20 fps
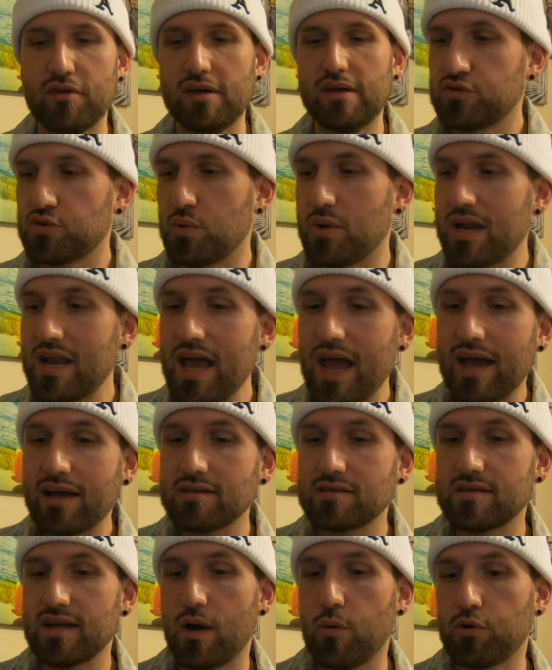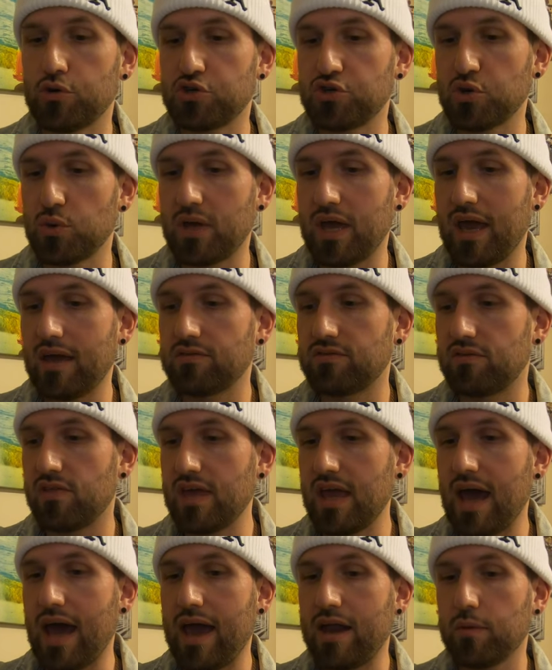So next, I wanna showcase
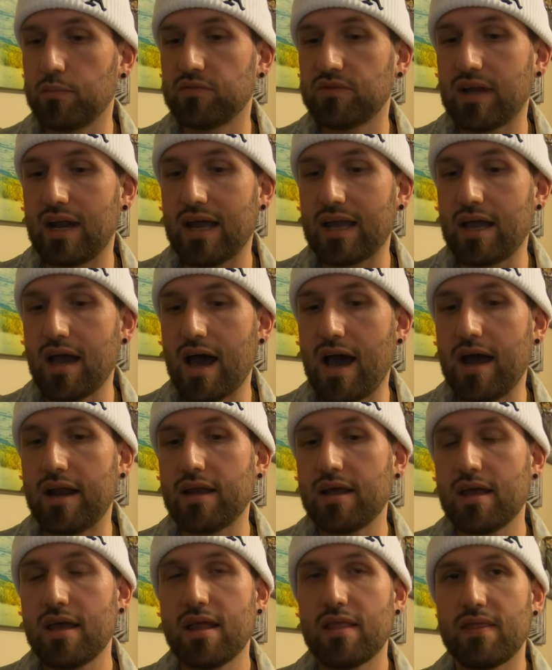the items that I got